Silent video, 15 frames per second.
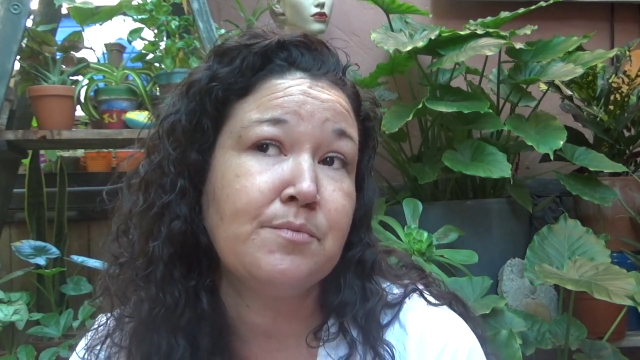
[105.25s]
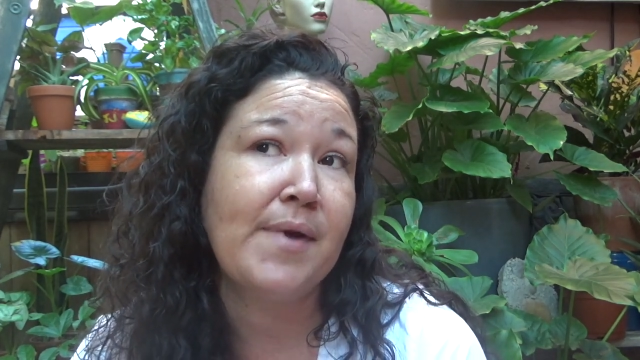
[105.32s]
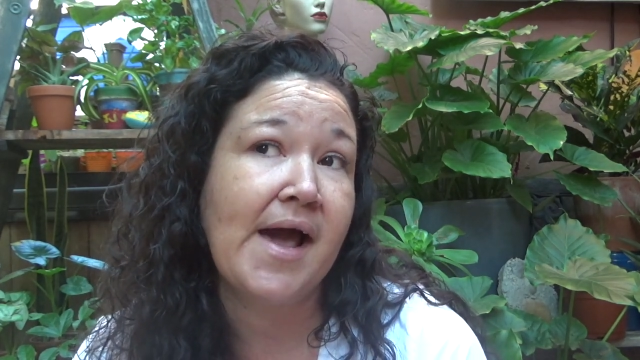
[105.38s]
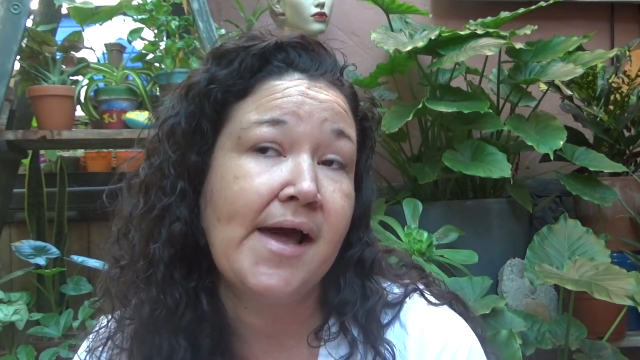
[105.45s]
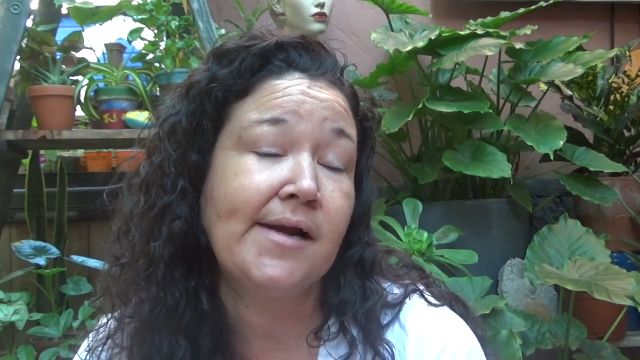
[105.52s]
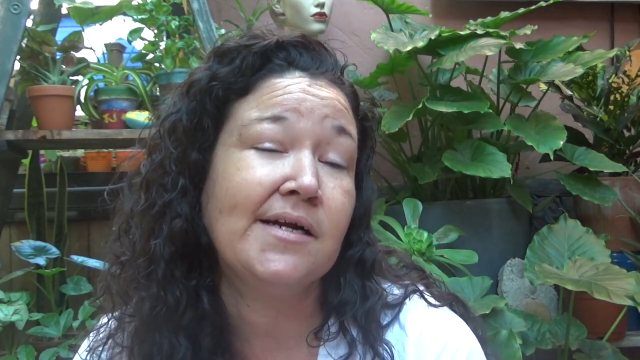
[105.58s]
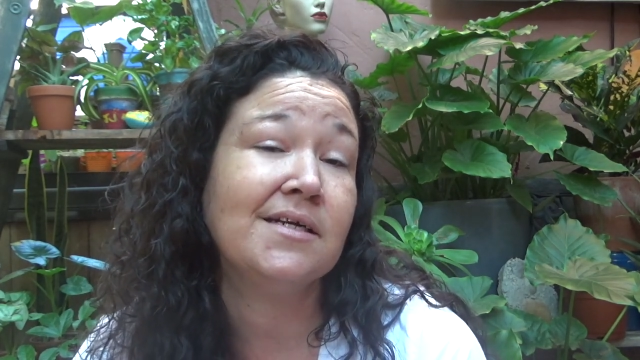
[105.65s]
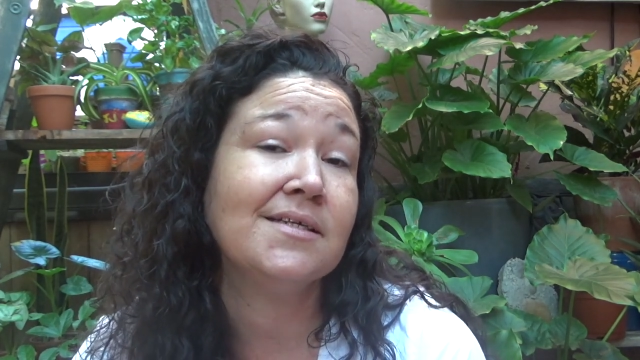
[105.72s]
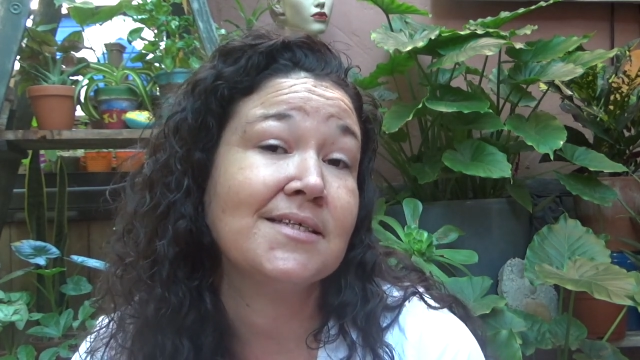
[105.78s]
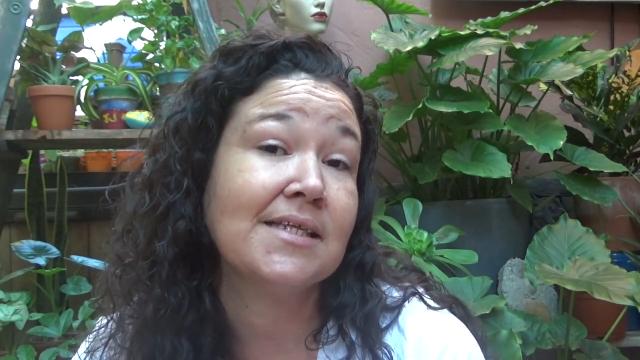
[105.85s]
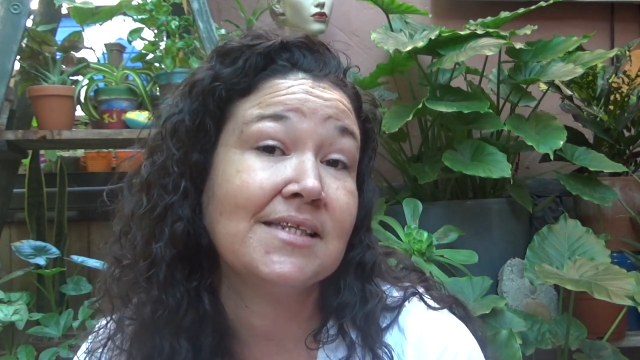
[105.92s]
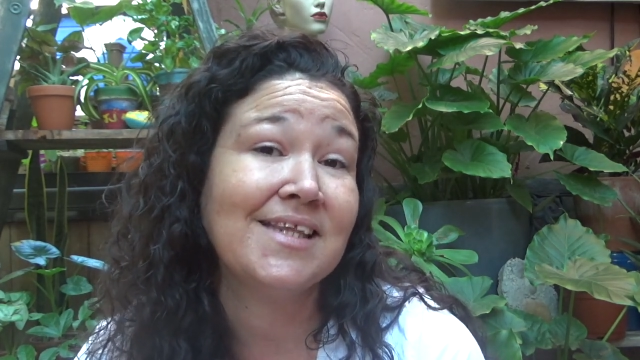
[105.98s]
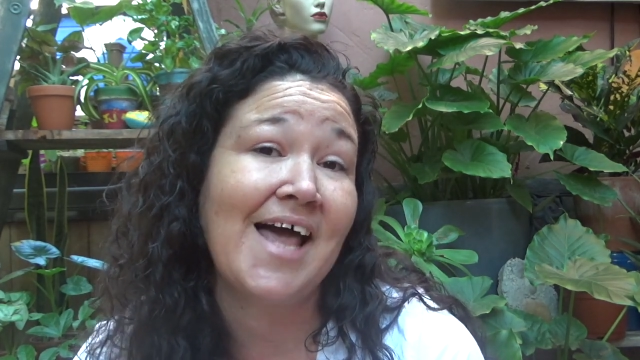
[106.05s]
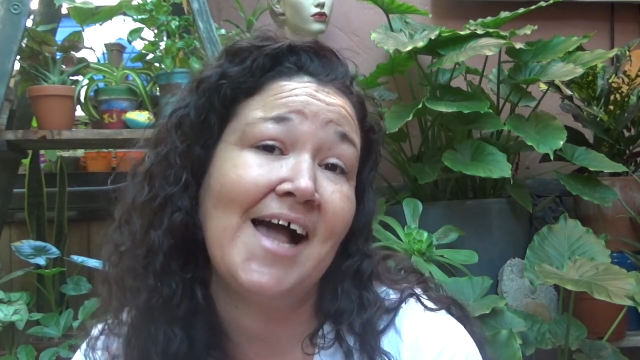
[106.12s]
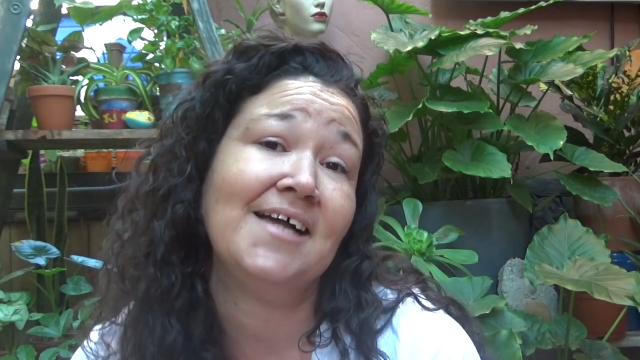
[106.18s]
patterns
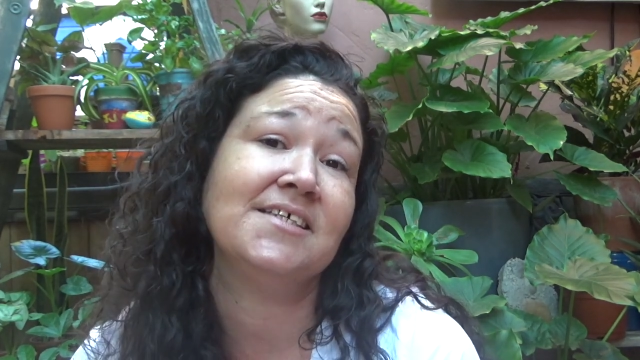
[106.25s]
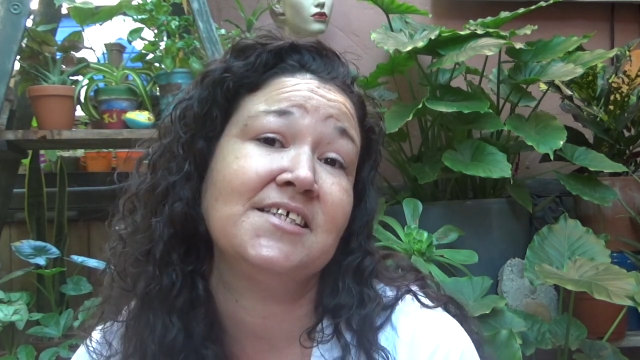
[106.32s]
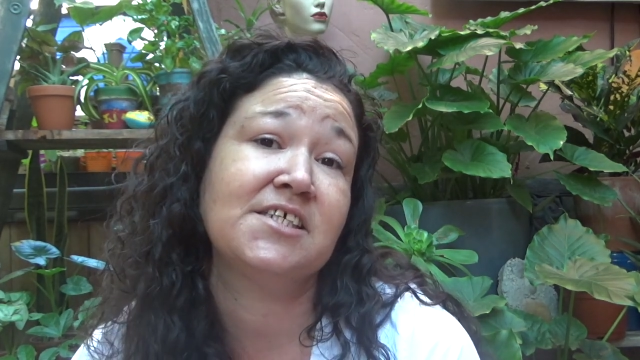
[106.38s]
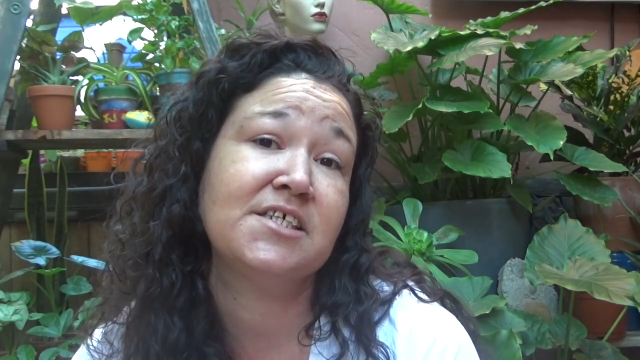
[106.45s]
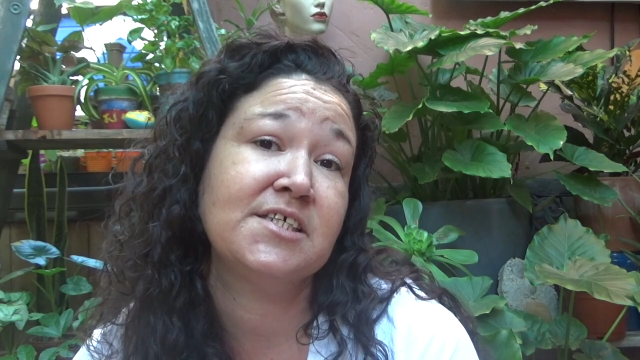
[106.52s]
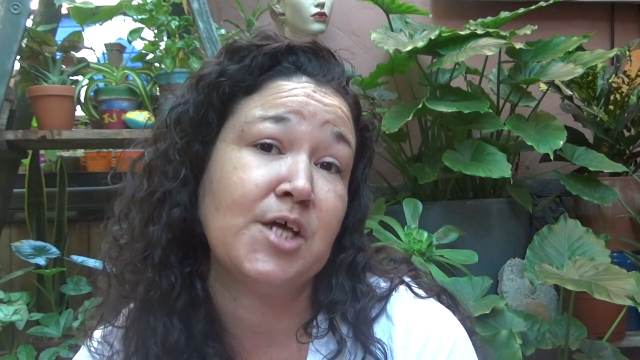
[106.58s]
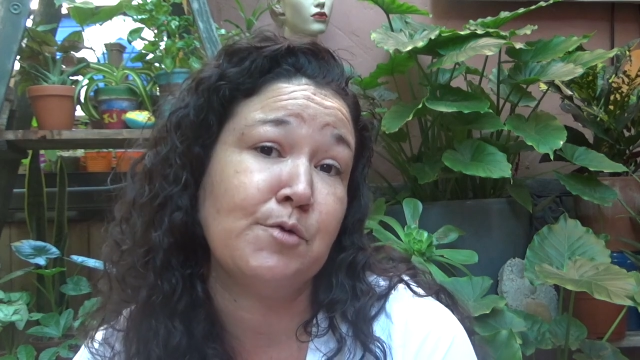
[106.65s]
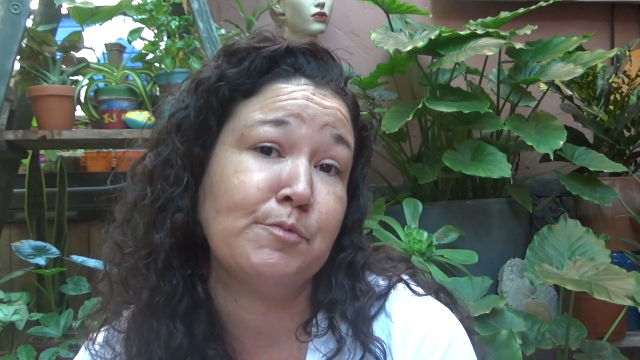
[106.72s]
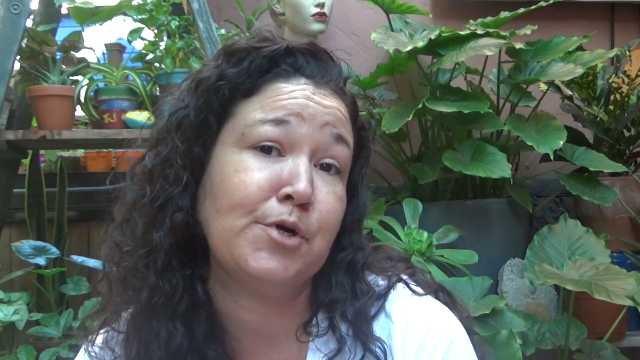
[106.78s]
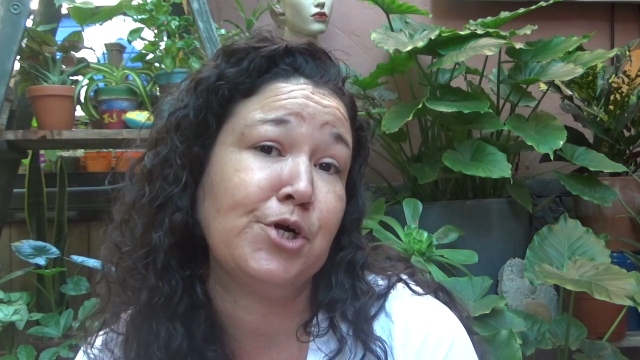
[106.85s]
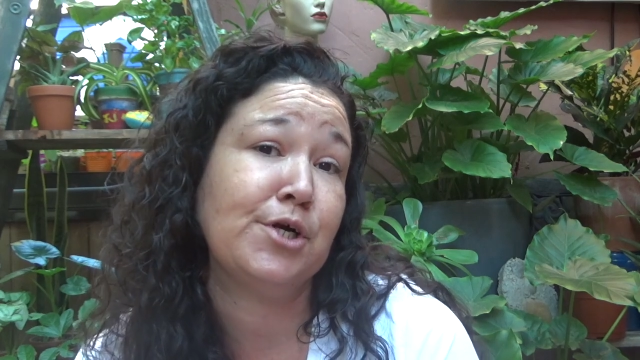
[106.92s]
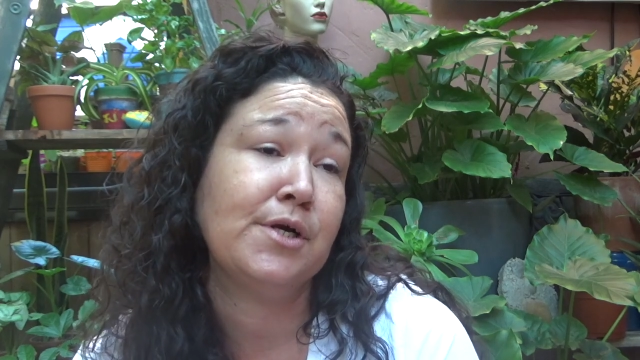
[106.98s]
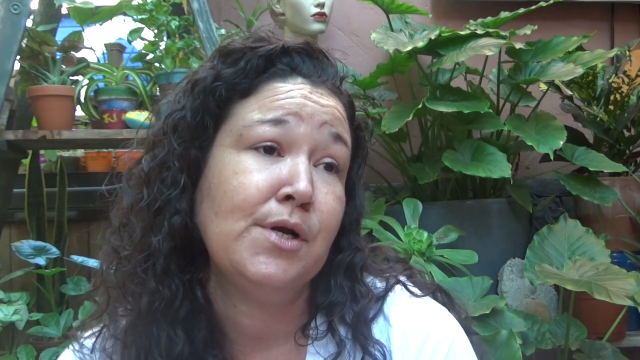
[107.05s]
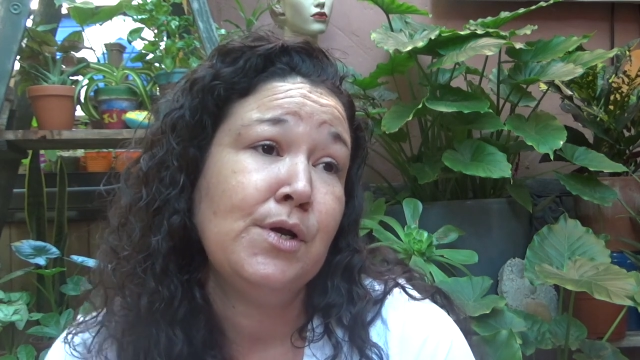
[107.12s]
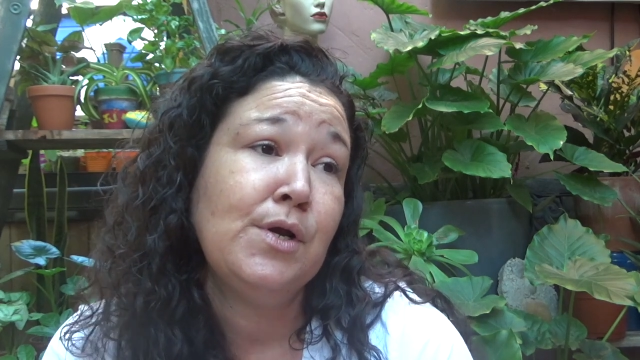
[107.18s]
last
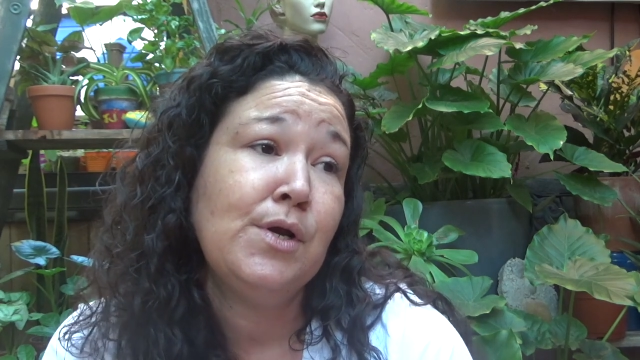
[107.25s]
summer.